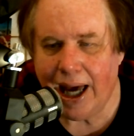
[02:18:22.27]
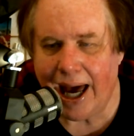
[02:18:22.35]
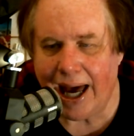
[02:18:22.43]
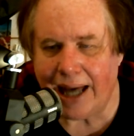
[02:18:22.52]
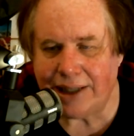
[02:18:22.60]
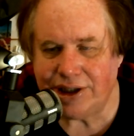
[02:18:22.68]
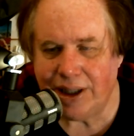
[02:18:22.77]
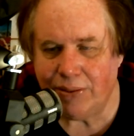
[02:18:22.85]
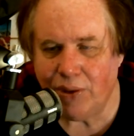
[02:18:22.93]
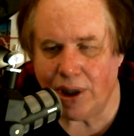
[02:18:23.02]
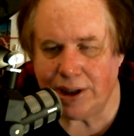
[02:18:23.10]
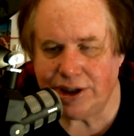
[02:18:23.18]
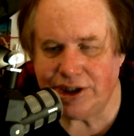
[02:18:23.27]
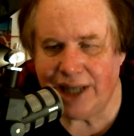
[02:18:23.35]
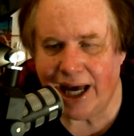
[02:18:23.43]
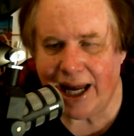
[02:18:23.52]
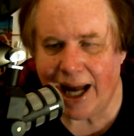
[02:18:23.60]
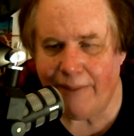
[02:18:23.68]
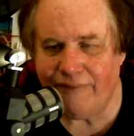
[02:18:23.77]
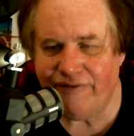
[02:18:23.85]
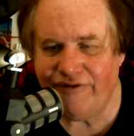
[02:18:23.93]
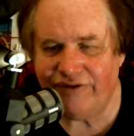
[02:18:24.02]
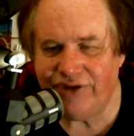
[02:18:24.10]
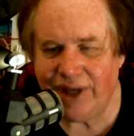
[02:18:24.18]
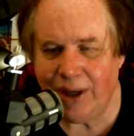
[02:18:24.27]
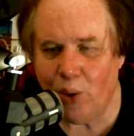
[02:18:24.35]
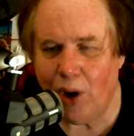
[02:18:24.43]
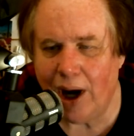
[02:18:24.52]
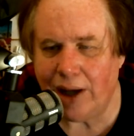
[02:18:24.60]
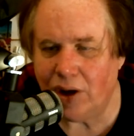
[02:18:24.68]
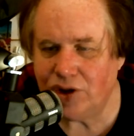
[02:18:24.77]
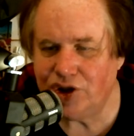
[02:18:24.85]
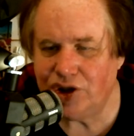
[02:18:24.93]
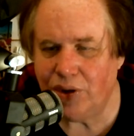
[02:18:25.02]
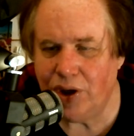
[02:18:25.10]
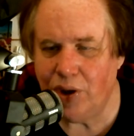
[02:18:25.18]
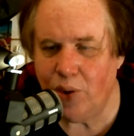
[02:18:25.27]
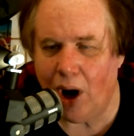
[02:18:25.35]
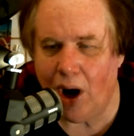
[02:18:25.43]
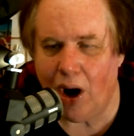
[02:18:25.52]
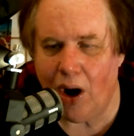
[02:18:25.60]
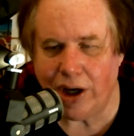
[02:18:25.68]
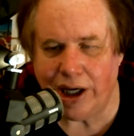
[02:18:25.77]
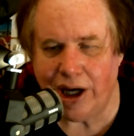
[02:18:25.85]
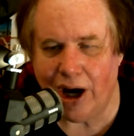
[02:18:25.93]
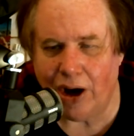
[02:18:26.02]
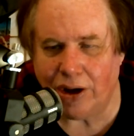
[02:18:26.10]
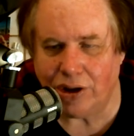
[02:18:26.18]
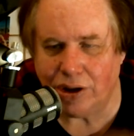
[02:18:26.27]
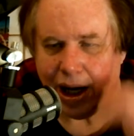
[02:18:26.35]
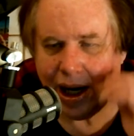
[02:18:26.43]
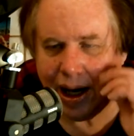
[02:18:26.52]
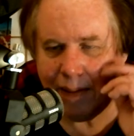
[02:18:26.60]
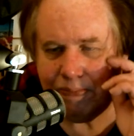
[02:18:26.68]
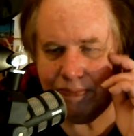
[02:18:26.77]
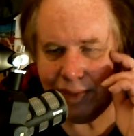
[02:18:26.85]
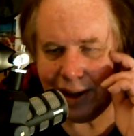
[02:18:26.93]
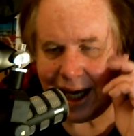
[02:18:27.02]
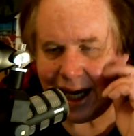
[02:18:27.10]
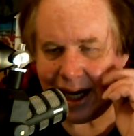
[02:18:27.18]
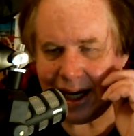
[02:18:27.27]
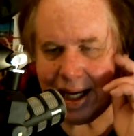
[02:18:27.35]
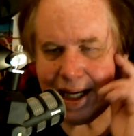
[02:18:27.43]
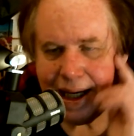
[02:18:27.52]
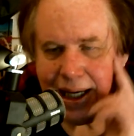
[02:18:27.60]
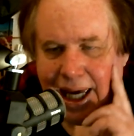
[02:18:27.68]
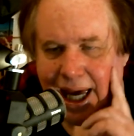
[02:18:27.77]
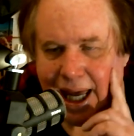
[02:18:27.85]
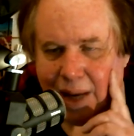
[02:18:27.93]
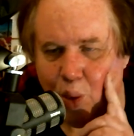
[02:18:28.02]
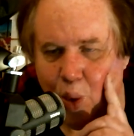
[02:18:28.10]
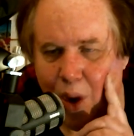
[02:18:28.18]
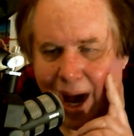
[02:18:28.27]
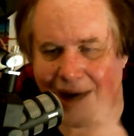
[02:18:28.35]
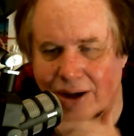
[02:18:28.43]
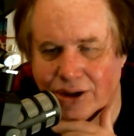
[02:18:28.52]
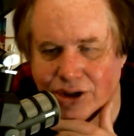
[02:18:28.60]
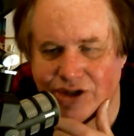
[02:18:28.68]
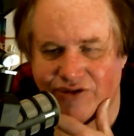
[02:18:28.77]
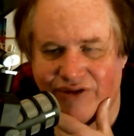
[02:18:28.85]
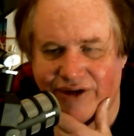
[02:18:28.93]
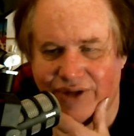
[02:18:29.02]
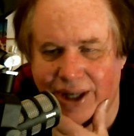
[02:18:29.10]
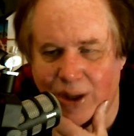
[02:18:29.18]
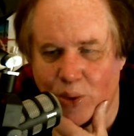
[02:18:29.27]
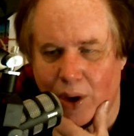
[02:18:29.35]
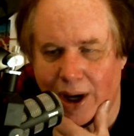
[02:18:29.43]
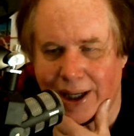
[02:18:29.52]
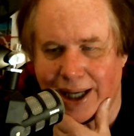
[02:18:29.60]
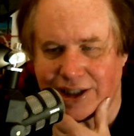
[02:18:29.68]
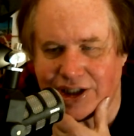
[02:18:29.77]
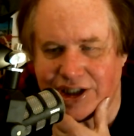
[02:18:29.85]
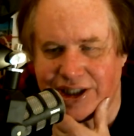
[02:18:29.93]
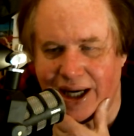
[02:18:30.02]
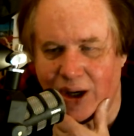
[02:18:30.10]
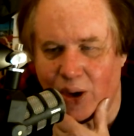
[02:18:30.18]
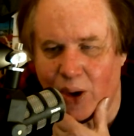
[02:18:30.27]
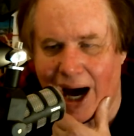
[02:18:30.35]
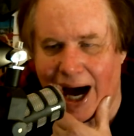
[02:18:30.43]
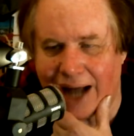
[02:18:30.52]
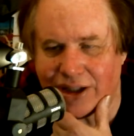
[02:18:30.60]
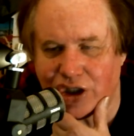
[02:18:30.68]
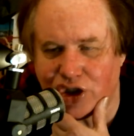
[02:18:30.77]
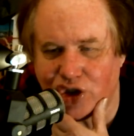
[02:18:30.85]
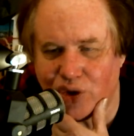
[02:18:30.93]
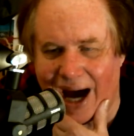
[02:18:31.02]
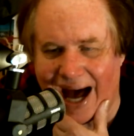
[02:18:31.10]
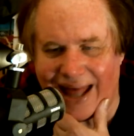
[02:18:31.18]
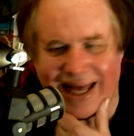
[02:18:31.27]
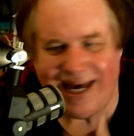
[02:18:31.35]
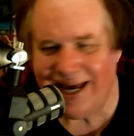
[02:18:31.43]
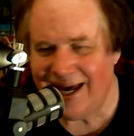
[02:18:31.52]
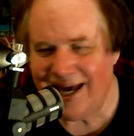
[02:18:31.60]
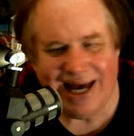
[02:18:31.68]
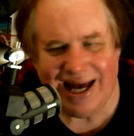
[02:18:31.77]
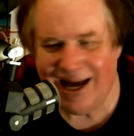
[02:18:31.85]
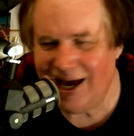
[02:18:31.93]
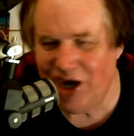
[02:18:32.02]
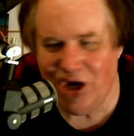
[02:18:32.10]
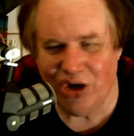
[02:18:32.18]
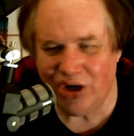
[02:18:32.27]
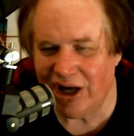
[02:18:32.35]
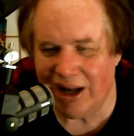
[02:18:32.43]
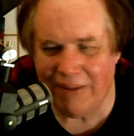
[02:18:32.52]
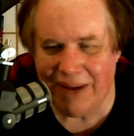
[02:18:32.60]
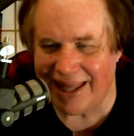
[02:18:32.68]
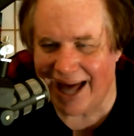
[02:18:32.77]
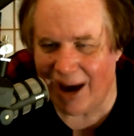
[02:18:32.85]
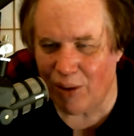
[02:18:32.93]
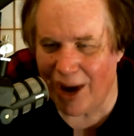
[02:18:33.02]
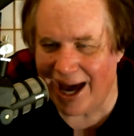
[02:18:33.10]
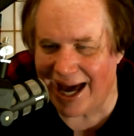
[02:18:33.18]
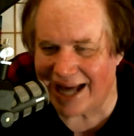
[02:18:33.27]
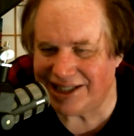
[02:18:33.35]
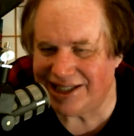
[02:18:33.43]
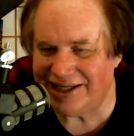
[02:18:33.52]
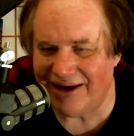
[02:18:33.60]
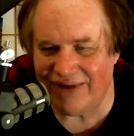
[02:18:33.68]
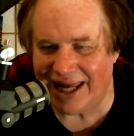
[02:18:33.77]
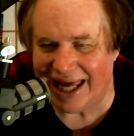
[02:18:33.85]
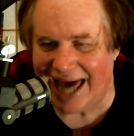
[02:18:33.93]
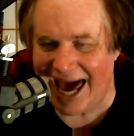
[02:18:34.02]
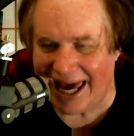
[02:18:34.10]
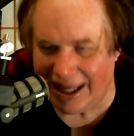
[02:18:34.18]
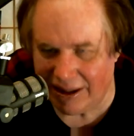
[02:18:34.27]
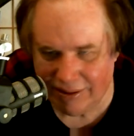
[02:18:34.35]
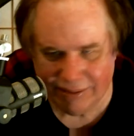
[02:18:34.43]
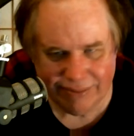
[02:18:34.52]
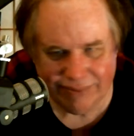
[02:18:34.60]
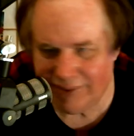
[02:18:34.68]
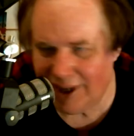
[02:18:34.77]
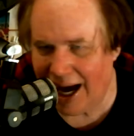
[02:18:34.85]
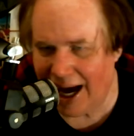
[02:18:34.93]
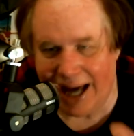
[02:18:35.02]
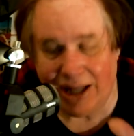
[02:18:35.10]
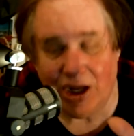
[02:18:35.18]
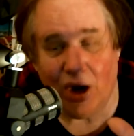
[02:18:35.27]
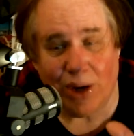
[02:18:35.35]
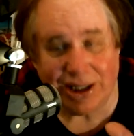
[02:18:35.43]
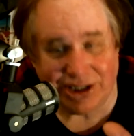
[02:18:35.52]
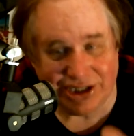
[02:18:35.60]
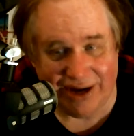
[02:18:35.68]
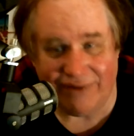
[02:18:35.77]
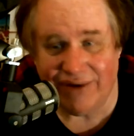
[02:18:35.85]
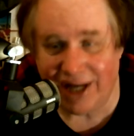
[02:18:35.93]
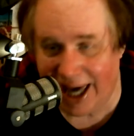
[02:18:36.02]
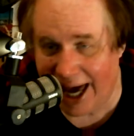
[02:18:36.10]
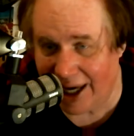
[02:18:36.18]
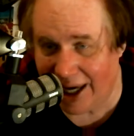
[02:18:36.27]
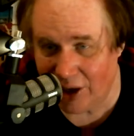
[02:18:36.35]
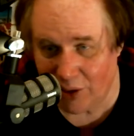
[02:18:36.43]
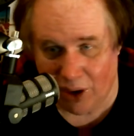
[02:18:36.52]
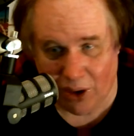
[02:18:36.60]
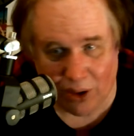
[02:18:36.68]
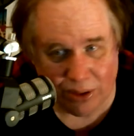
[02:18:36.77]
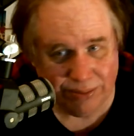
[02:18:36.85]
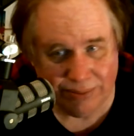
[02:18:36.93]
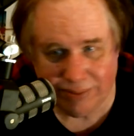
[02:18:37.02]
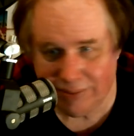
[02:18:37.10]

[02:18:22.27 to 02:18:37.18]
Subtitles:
And someone said, I'm 51. Oh, so you are young, Lee, in Wales, 51, and still hot to trot. You're going to be that way at 78. I know a 78-year-old.